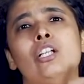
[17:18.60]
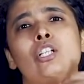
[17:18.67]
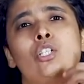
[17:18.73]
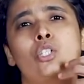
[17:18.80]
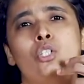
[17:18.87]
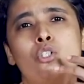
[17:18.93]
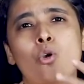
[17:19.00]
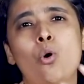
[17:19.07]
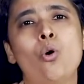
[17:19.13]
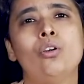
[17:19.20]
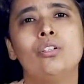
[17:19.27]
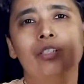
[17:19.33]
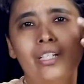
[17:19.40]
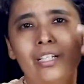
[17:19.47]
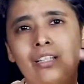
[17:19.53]

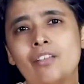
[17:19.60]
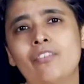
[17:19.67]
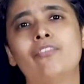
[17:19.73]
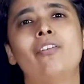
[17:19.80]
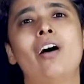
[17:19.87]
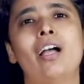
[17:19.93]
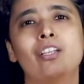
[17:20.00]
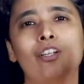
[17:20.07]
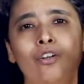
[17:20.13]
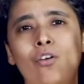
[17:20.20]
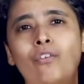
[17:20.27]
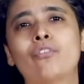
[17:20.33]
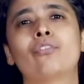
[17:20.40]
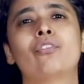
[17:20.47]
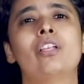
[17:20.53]
stoked in the fire
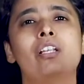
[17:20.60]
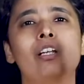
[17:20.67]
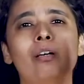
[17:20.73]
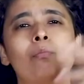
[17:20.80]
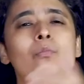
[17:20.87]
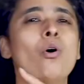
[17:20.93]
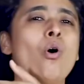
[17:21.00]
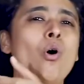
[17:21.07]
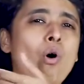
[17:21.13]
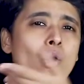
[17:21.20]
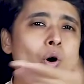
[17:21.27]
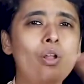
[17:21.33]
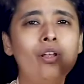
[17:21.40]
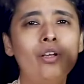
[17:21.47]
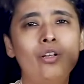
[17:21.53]
of freedom
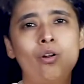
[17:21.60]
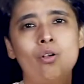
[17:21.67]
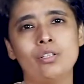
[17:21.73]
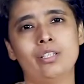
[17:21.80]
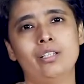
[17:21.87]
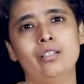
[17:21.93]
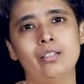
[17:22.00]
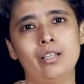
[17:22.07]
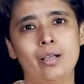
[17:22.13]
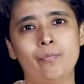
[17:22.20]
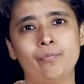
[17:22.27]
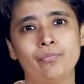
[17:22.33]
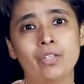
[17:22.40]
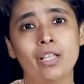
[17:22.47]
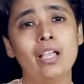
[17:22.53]
all across India,
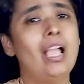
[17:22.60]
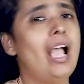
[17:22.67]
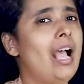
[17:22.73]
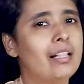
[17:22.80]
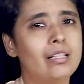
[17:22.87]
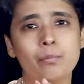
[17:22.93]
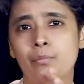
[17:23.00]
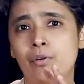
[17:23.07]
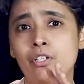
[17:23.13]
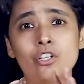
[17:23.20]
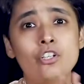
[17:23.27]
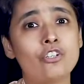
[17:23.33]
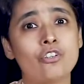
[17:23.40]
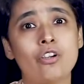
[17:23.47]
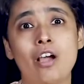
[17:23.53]
and the
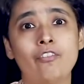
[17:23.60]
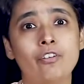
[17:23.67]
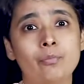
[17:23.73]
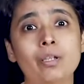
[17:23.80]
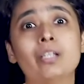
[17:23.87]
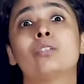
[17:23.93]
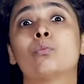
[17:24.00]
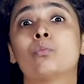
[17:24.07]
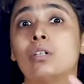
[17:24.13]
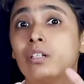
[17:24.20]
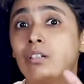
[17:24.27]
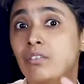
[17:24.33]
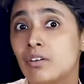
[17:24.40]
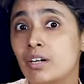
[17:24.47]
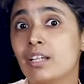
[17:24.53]
British government
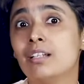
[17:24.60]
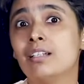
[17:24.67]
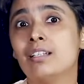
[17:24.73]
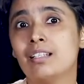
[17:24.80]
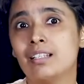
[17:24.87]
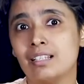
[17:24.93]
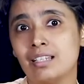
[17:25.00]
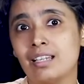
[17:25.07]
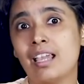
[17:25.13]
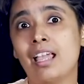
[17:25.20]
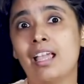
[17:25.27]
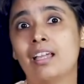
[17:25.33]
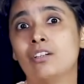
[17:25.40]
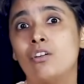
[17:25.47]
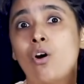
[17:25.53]
were really
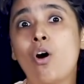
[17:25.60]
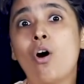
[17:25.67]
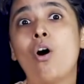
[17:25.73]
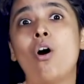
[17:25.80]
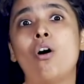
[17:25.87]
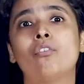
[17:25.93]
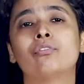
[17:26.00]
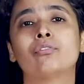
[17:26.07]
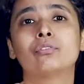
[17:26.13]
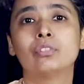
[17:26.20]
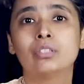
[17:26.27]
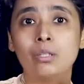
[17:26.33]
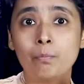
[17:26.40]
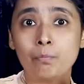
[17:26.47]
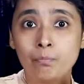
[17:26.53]
scared of
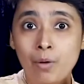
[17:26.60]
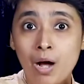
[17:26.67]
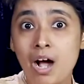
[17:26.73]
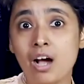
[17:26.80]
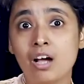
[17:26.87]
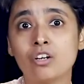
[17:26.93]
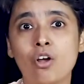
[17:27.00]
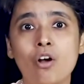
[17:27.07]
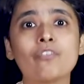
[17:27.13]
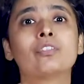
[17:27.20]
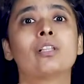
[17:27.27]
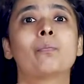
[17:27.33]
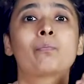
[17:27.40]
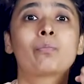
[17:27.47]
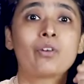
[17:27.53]
the power of
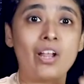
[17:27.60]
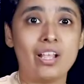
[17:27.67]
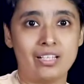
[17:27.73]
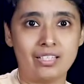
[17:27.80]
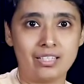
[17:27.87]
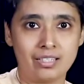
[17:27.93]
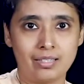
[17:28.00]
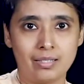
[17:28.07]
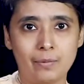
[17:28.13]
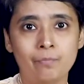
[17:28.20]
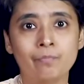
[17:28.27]
the press.